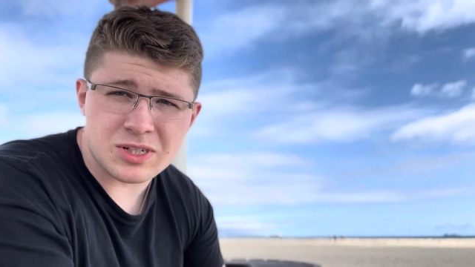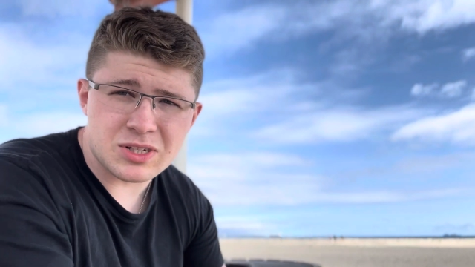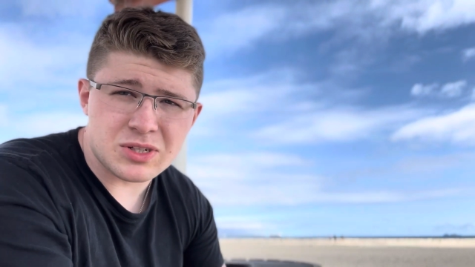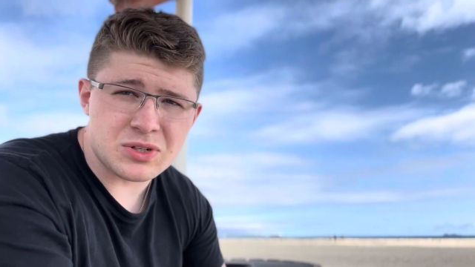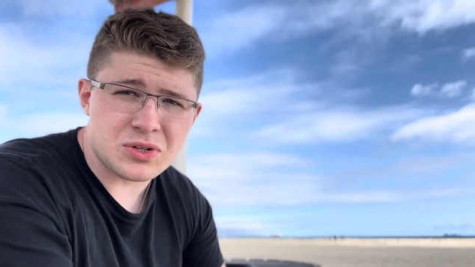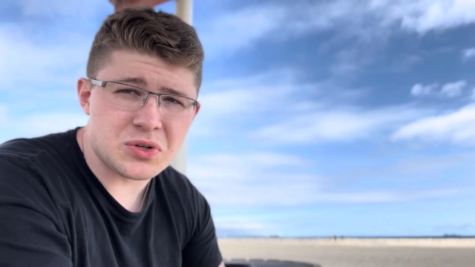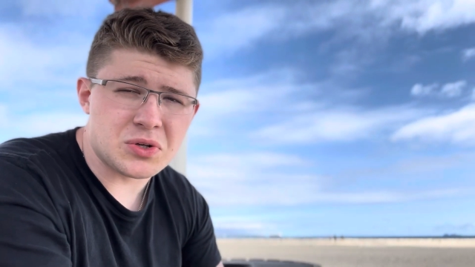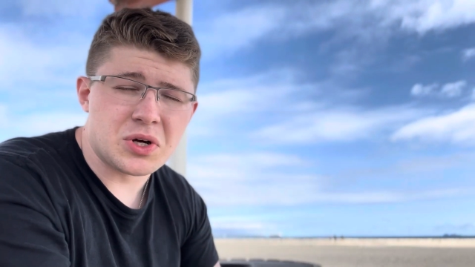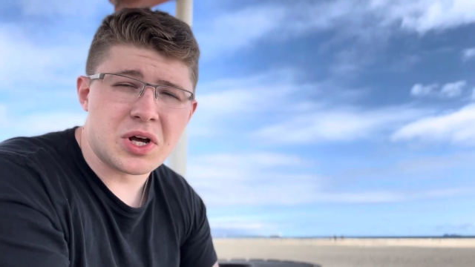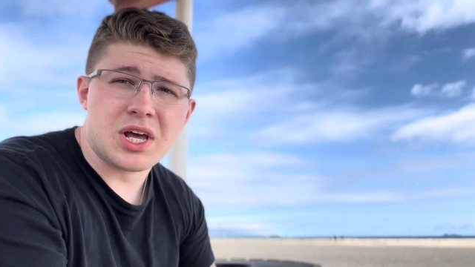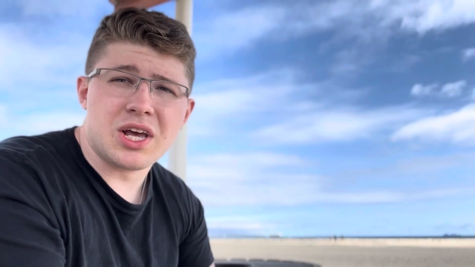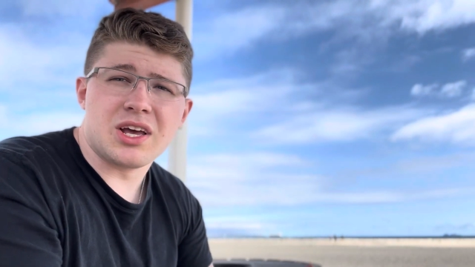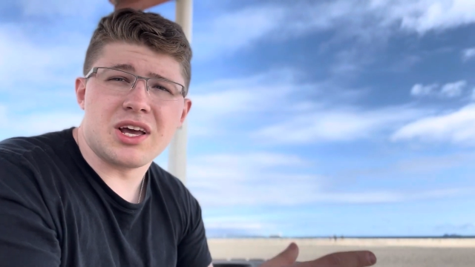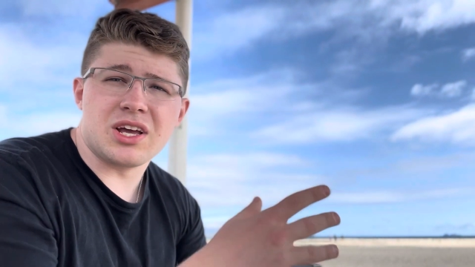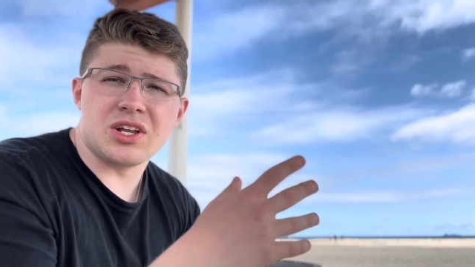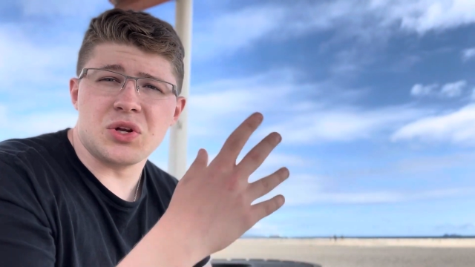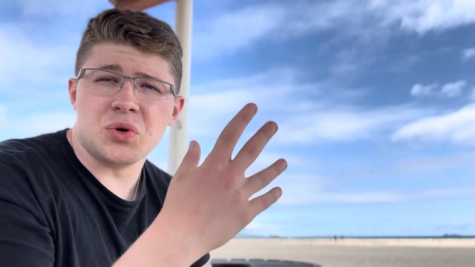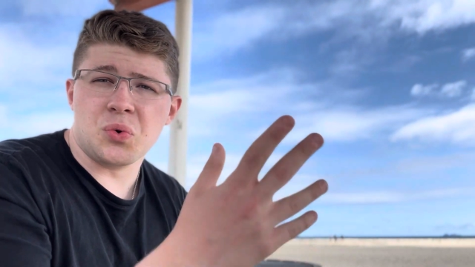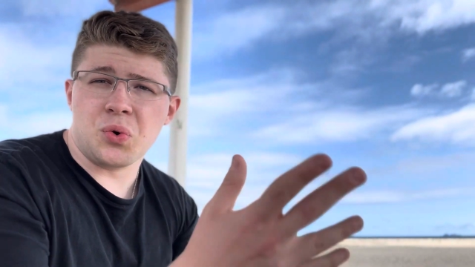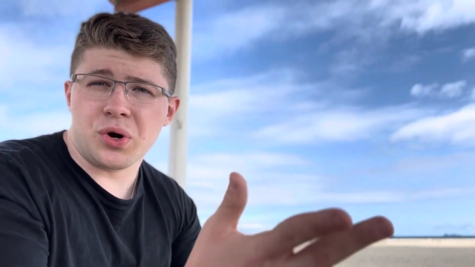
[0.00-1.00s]
you know,
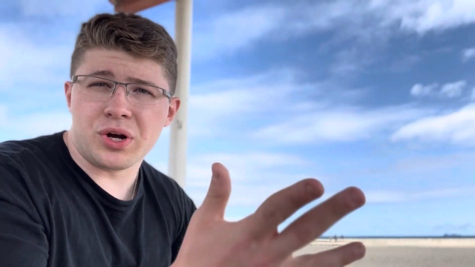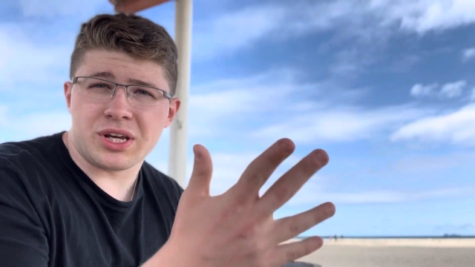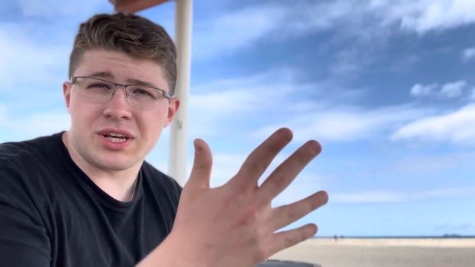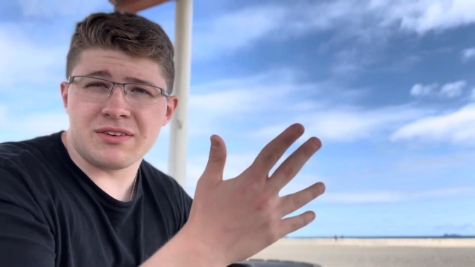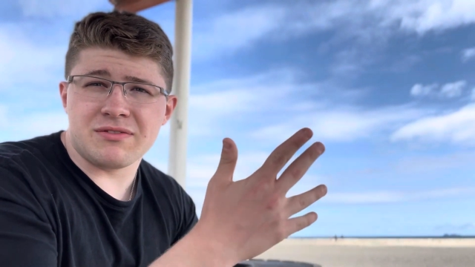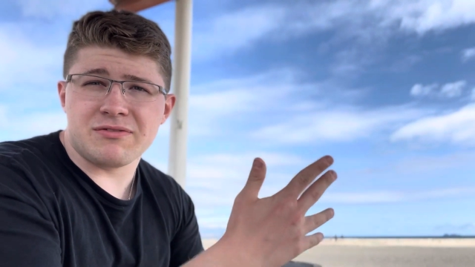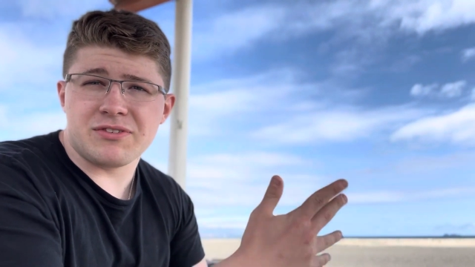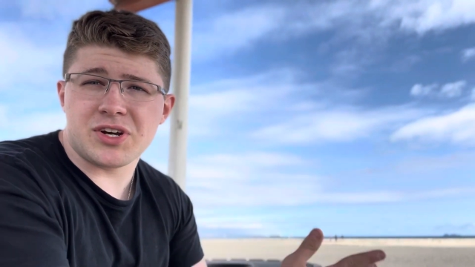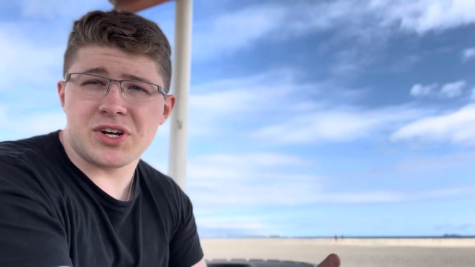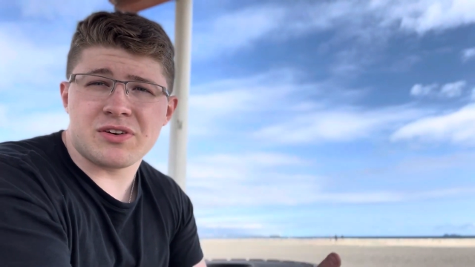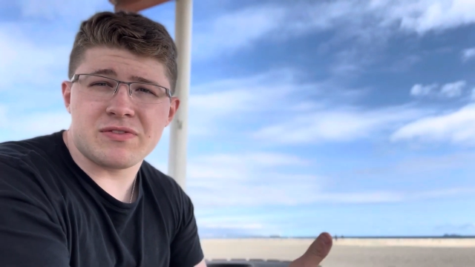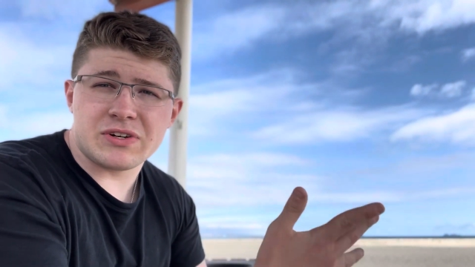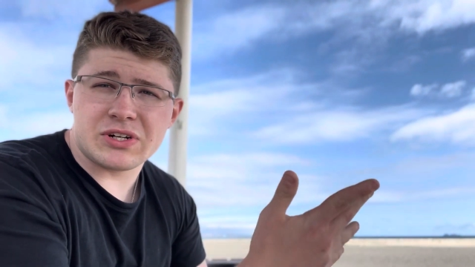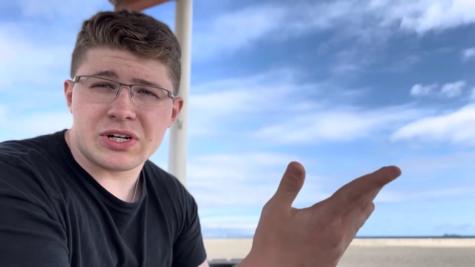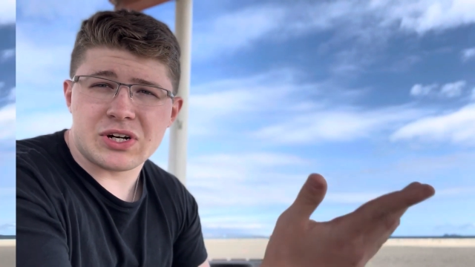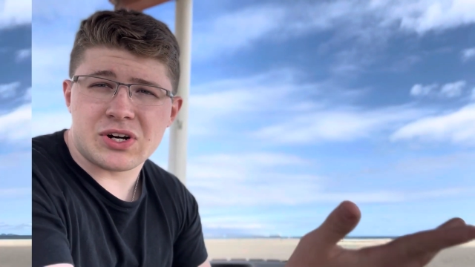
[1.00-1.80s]
and you're working very, very